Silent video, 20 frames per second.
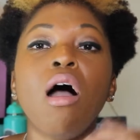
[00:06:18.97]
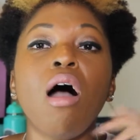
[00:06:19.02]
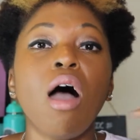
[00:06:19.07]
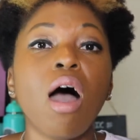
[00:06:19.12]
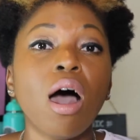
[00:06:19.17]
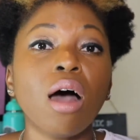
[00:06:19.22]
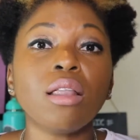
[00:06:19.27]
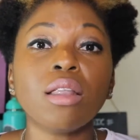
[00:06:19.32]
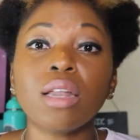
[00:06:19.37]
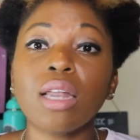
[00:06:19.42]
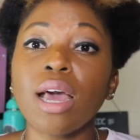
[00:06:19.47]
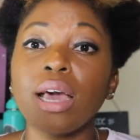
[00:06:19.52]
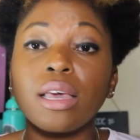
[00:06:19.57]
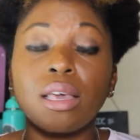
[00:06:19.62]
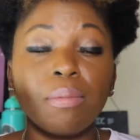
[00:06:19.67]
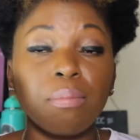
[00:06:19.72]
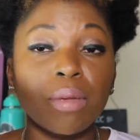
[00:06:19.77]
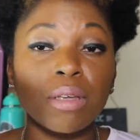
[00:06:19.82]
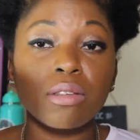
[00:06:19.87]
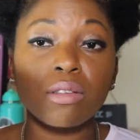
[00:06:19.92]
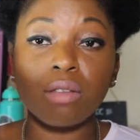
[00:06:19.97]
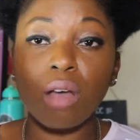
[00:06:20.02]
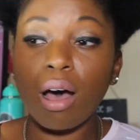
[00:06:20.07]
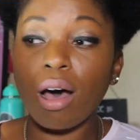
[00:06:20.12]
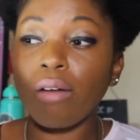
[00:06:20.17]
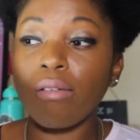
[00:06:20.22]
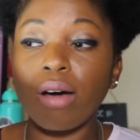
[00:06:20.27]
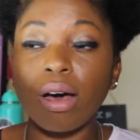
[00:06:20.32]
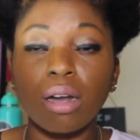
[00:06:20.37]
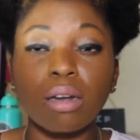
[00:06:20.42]
All of that can be
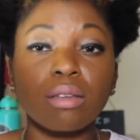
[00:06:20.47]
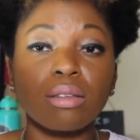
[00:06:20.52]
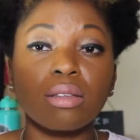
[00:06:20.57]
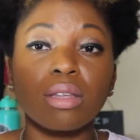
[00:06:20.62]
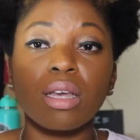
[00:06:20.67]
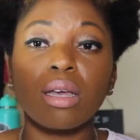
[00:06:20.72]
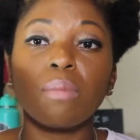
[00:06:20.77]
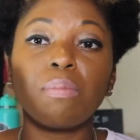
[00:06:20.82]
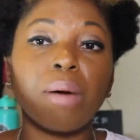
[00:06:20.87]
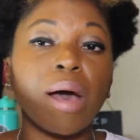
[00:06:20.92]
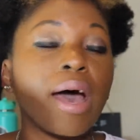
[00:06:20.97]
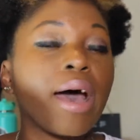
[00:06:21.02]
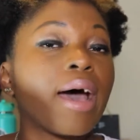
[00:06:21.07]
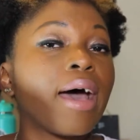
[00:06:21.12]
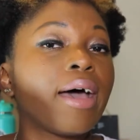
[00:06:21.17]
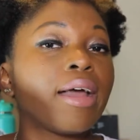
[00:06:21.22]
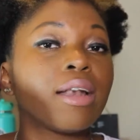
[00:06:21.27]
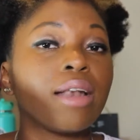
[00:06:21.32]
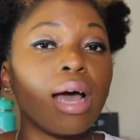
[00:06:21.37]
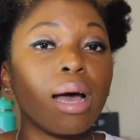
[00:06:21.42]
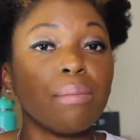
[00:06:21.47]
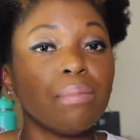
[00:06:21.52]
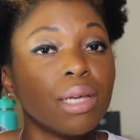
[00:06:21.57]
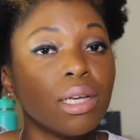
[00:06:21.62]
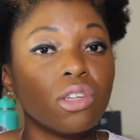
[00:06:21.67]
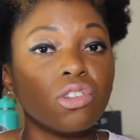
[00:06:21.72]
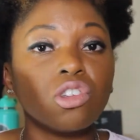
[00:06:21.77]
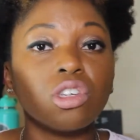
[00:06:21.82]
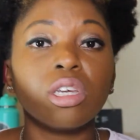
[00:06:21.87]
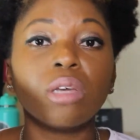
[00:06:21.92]
solved, honestly, by not
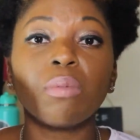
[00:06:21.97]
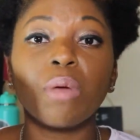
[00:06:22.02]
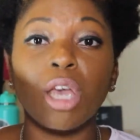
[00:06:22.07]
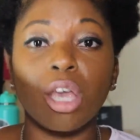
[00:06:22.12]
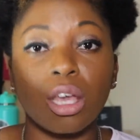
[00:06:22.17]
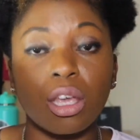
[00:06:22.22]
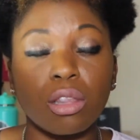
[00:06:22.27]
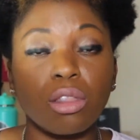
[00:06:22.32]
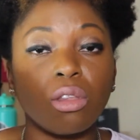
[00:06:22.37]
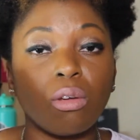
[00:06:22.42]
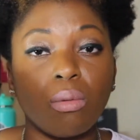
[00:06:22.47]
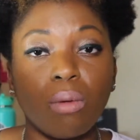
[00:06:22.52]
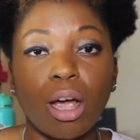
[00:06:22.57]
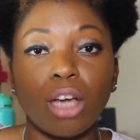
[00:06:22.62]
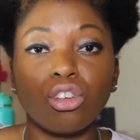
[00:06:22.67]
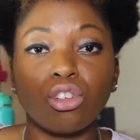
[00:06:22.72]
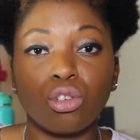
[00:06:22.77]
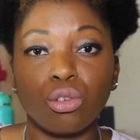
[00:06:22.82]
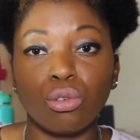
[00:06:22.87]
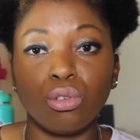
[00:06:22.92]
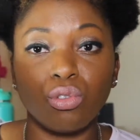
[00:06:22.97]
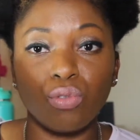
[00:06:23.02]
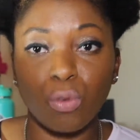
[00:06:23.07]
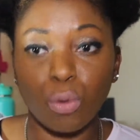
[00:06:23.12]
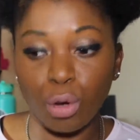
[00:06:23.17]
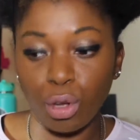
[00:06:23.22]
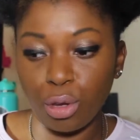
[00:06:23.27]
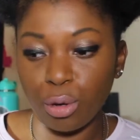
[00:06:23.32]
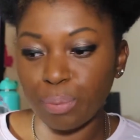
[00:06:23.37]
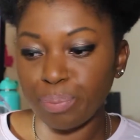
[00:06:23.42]
being cheap and getting the right shoes
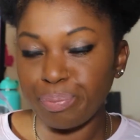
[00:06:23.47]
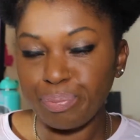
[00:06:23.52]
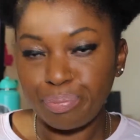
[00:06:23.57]
for you.